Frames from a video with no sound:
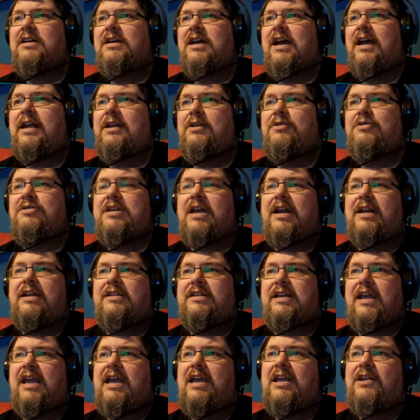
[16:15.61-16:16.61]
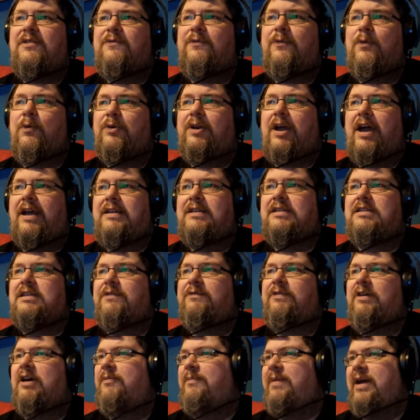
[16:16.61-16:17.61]
and Lieutenant Ian Fordyce
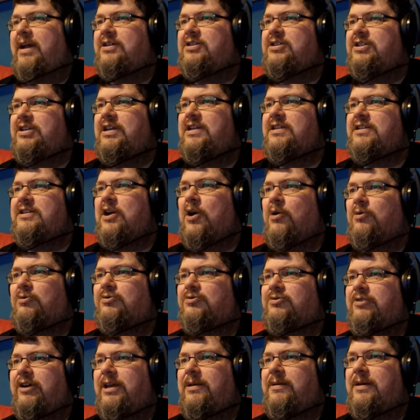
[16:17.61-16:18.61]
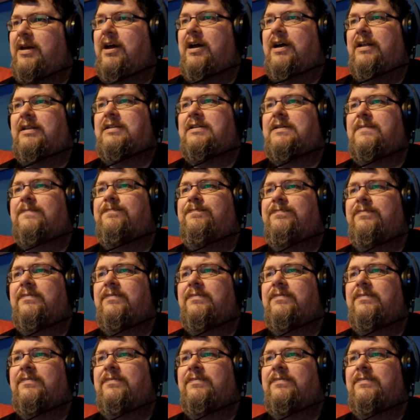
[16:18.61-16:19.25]
of Her Majesty's Coldstream Guards.